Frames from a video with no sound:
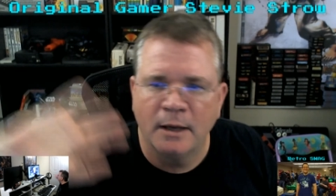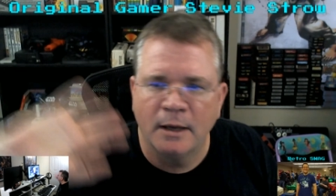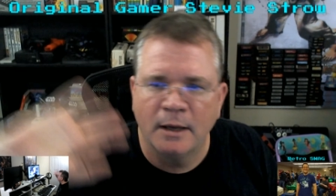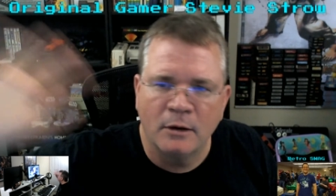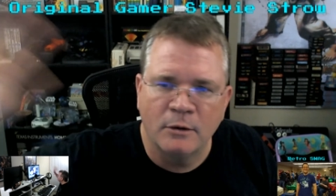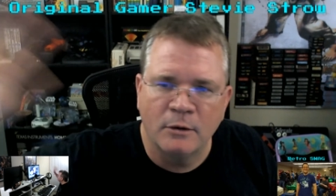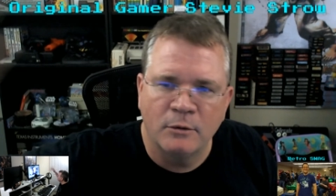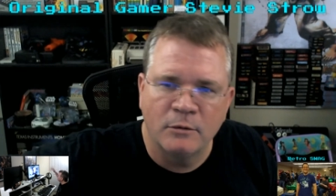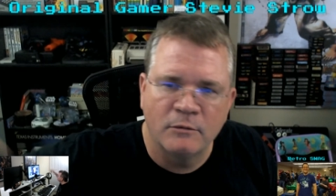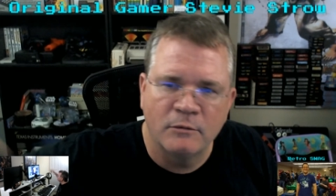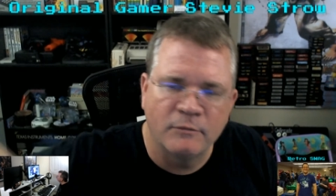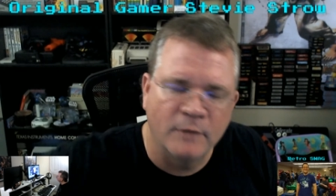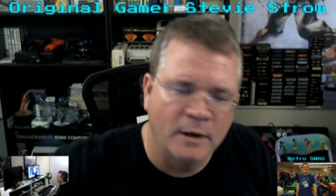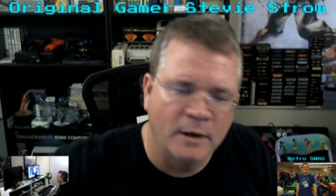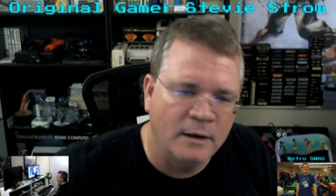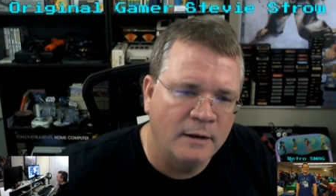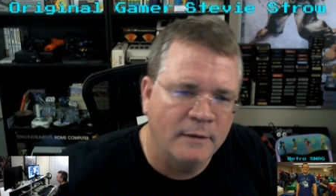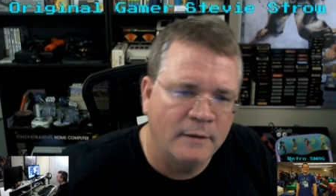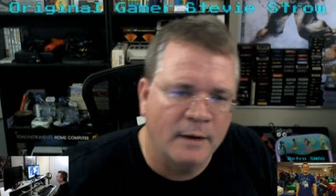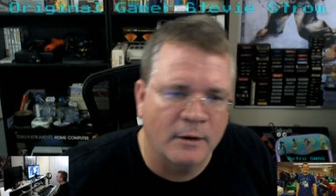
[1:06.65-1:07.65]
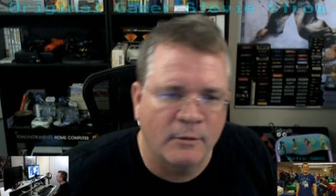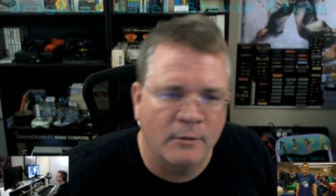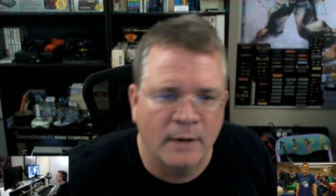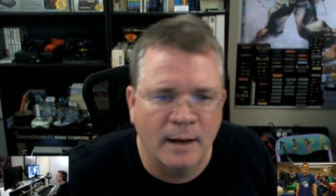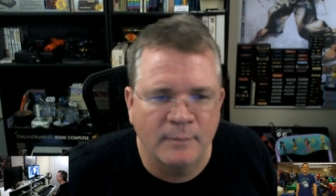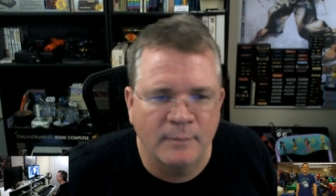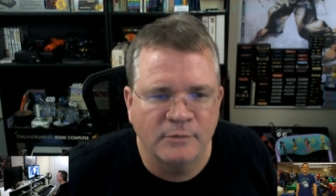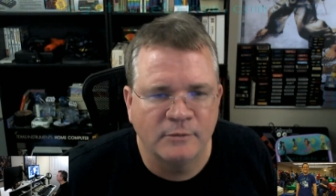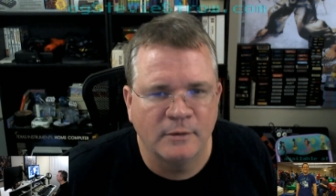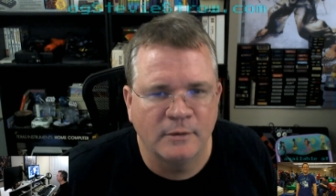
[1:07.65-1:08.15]
I don't want to do any of that
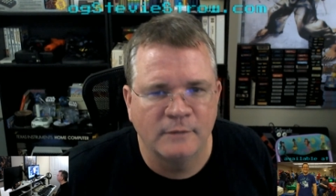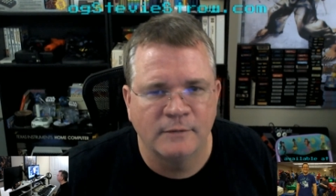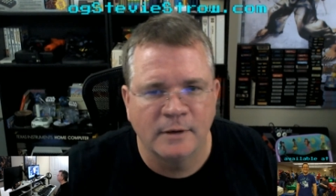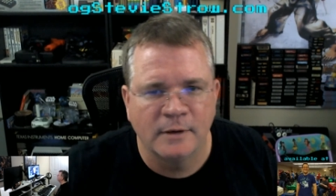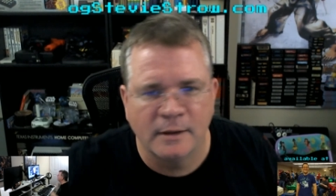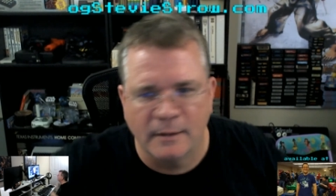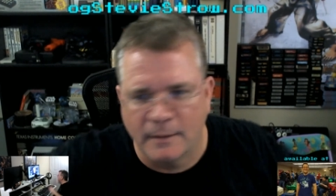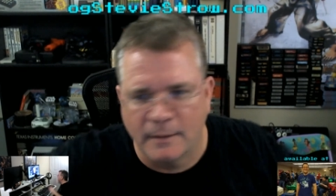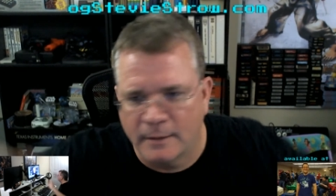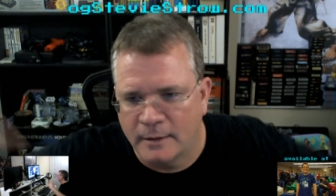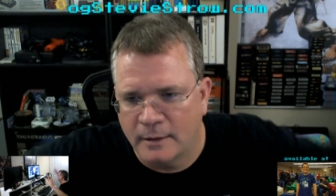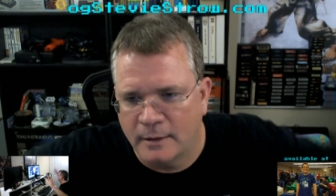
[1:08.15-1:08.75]
crap. So he's like,